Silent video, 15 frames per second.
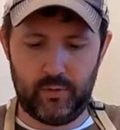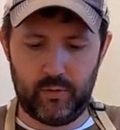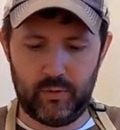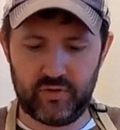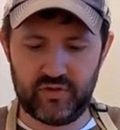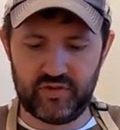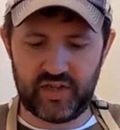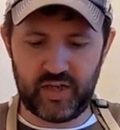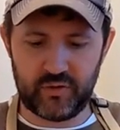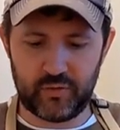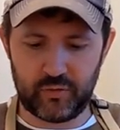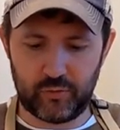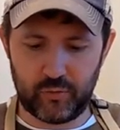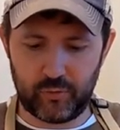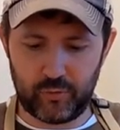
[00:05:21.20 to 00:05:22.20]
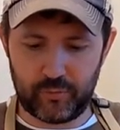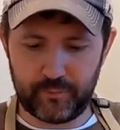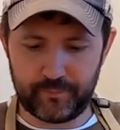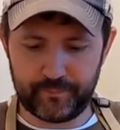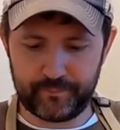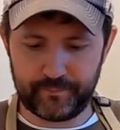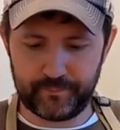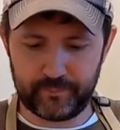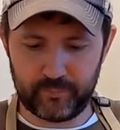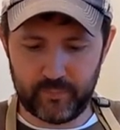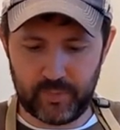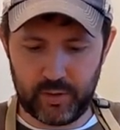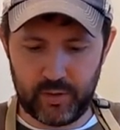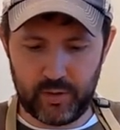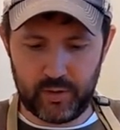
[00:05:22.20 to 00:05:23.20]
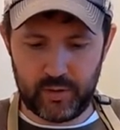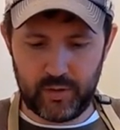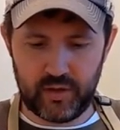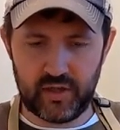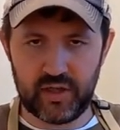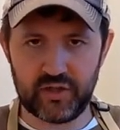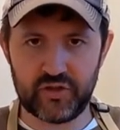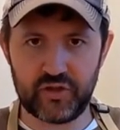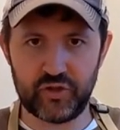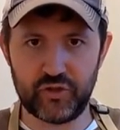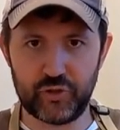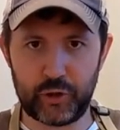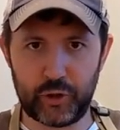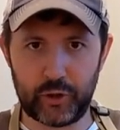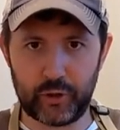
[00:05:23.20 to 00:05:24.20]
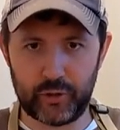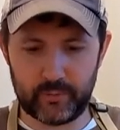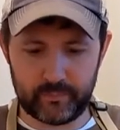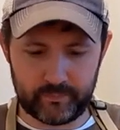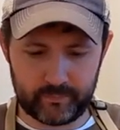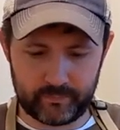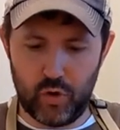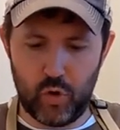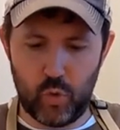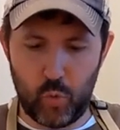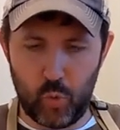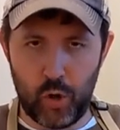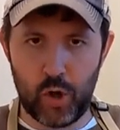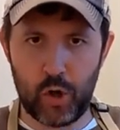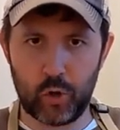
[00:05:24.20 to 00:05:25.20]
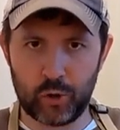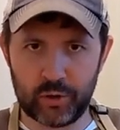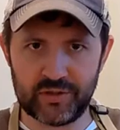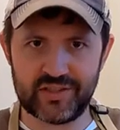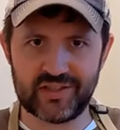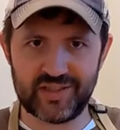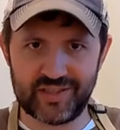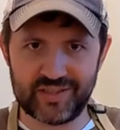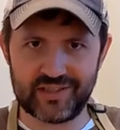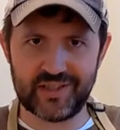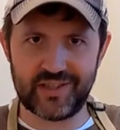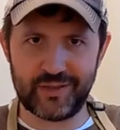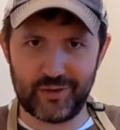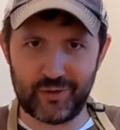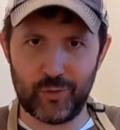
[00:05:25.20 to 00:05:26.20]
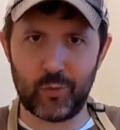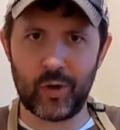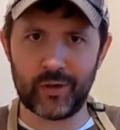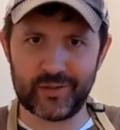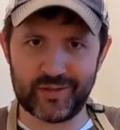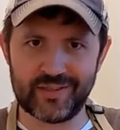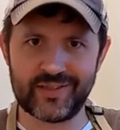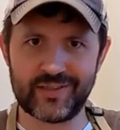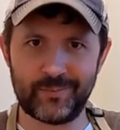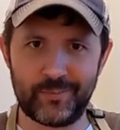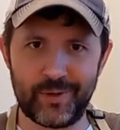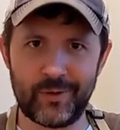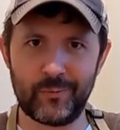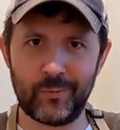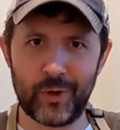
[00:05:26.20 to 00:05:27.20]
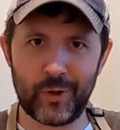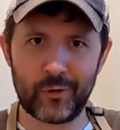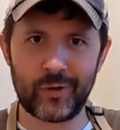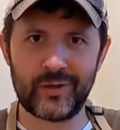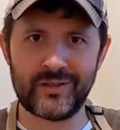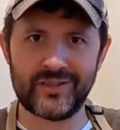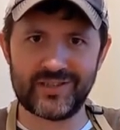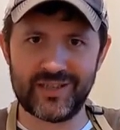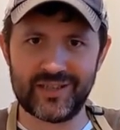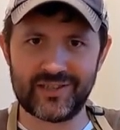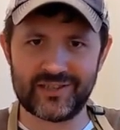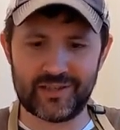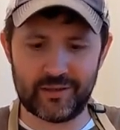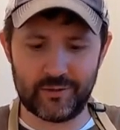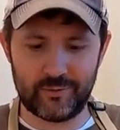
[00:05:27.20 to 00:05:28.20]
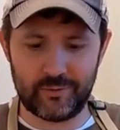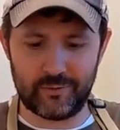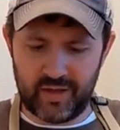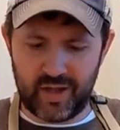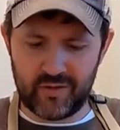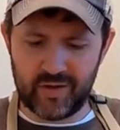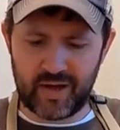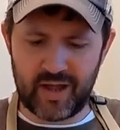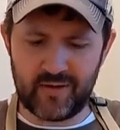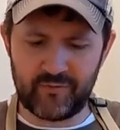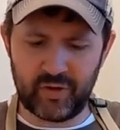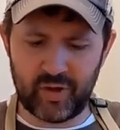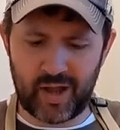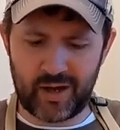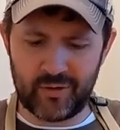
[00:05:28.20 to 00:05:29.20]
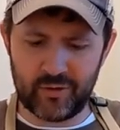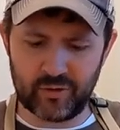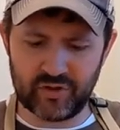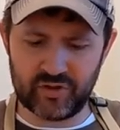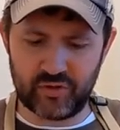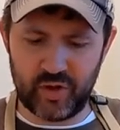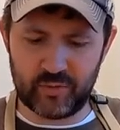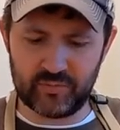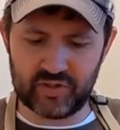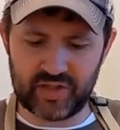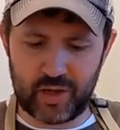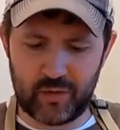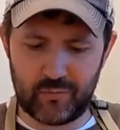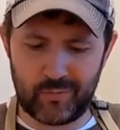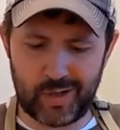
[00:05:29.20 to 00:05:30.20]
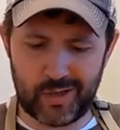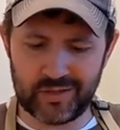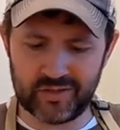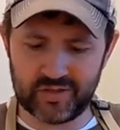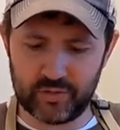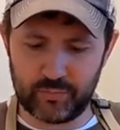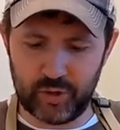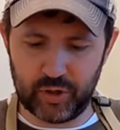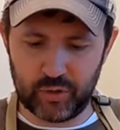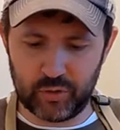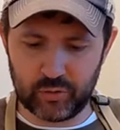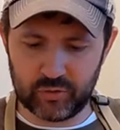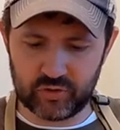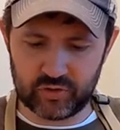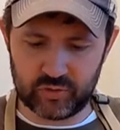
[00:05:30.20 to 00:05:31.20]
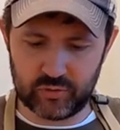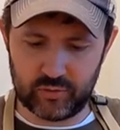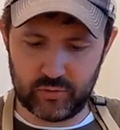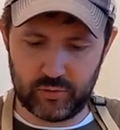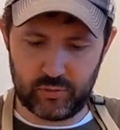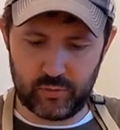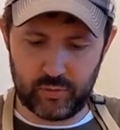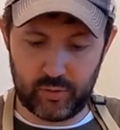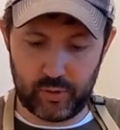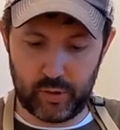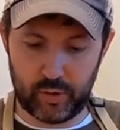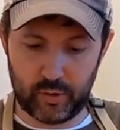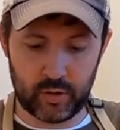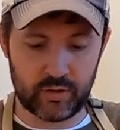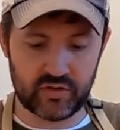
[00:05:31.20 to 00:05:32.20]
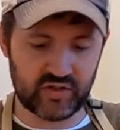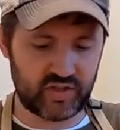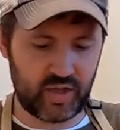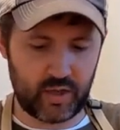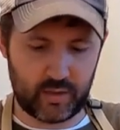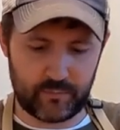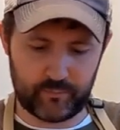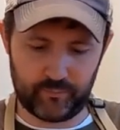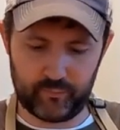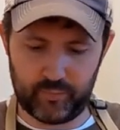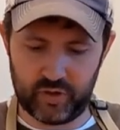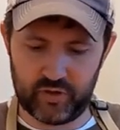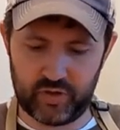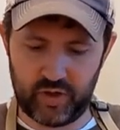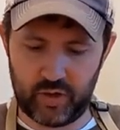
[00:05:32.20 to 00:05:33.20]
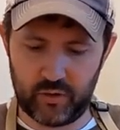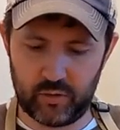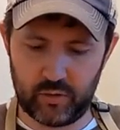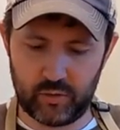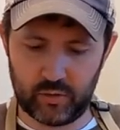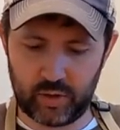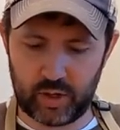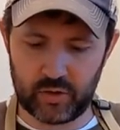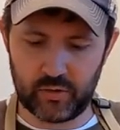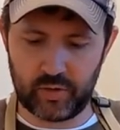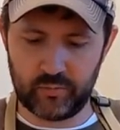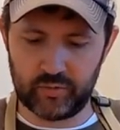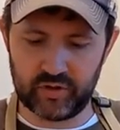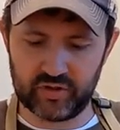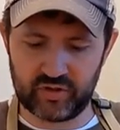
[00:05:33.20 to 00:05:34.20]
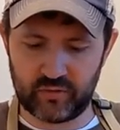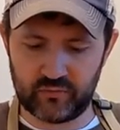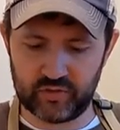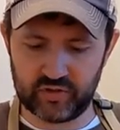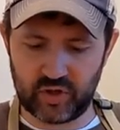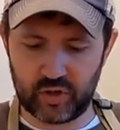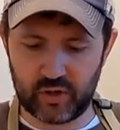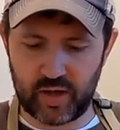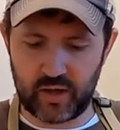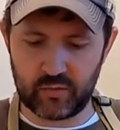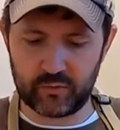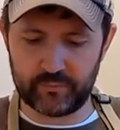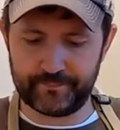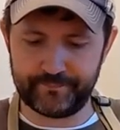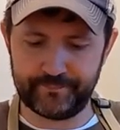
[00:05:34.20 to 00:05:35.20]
All this technical kitchen jargon. Real consistent. You want this to be real consistent. Now that I have a lot of those lumps out, minus the pickles, they're gonna stay, but the other kind of lumpy stuff is all out.